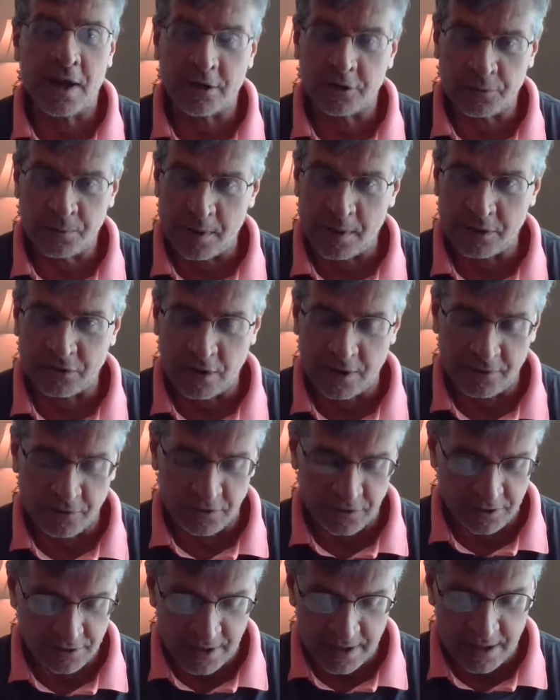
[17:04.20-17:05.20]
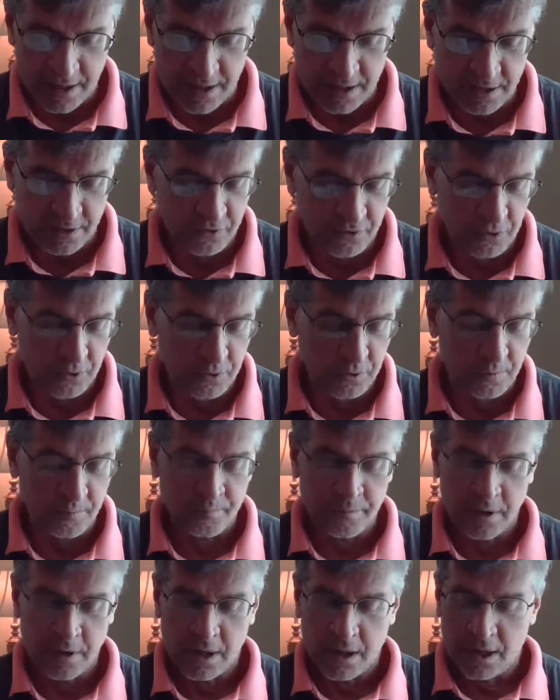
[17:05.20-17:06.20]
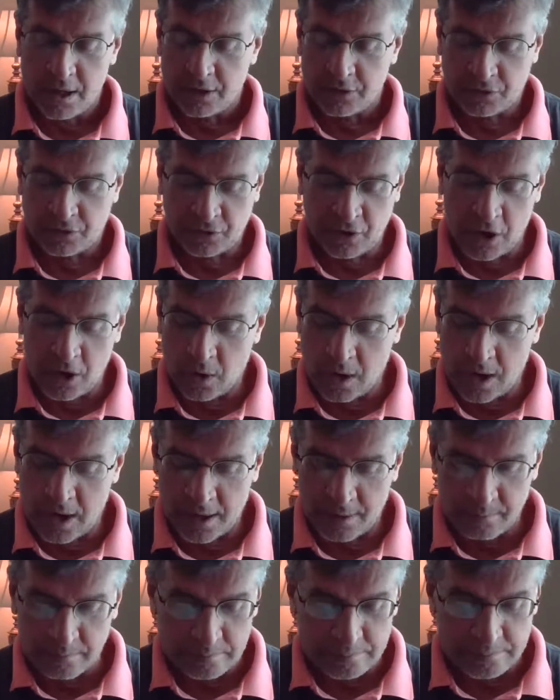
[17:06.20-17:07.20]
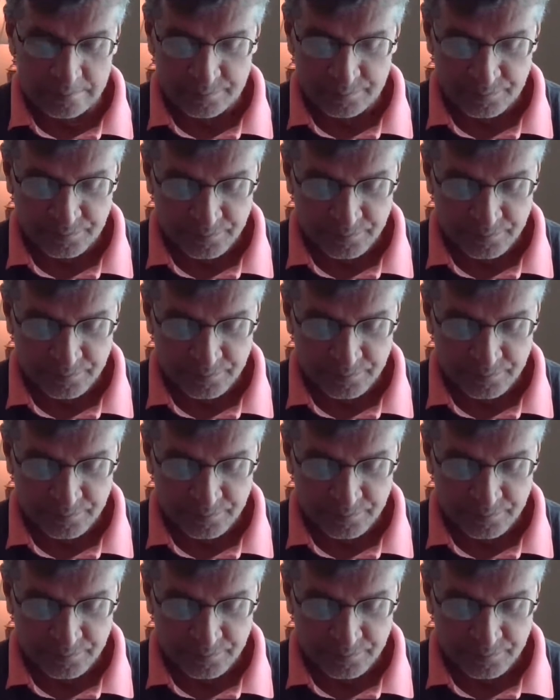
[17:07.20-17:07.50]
outer space level that they get into. So, in